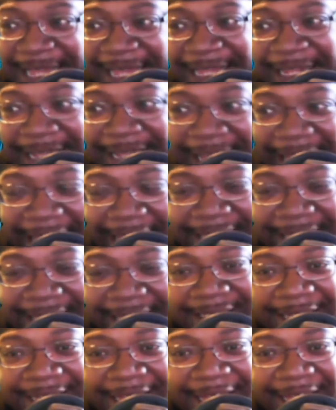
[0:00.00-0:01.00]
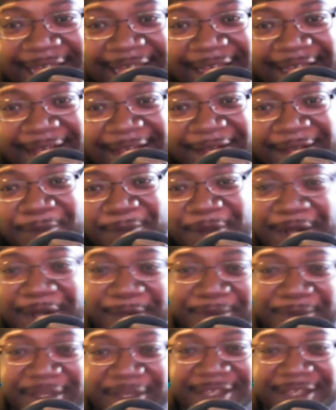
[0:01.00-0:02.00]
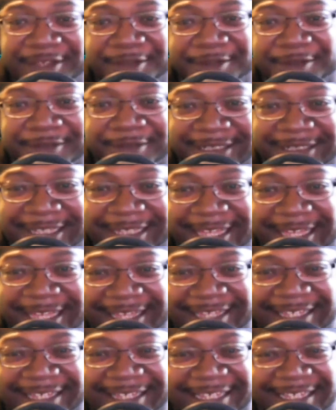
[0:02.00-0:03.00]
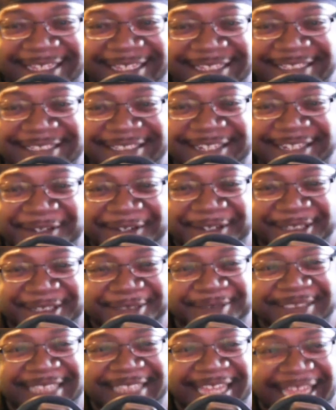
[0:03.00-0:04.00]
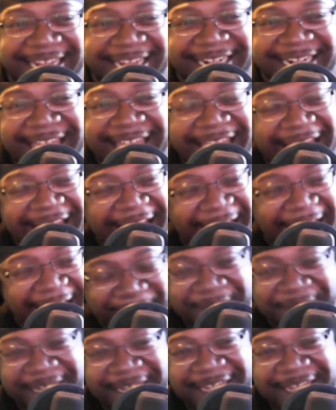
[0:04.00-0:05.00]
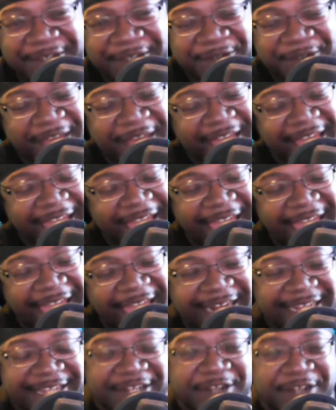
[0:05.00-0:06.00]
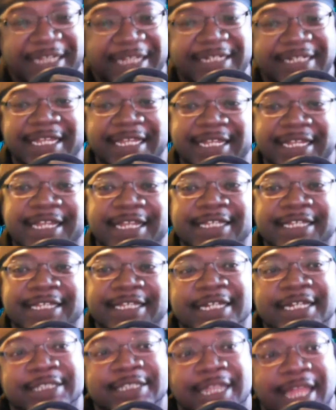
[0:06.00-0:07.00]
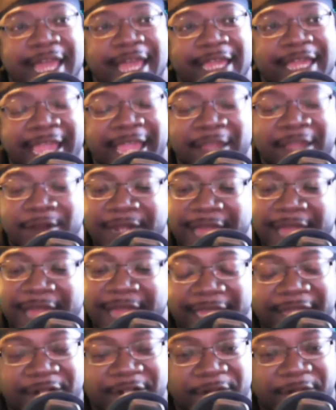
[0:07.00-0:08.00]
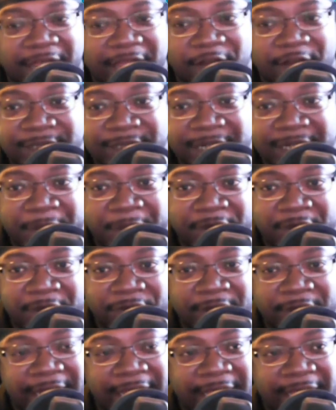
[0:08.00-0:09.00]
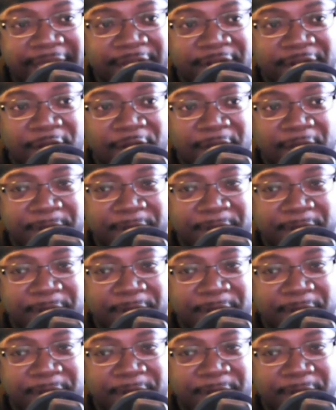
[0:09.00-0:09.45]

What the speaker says: a lot. But I'm Big Q. You know what I'm saying? I'm Big Q. And, it is a lot. I ain't gonna lie. I ain't gonna sit up here in front like, I'm a